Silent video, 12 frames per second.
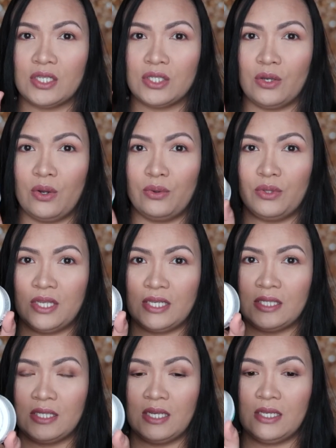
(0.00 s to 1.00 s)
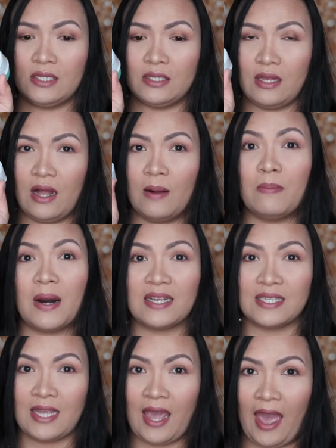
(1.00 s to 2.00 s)
so this is a
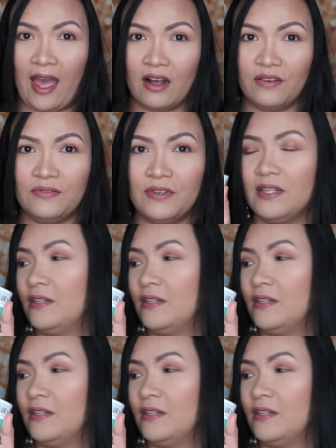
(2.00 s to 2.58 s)
must-have.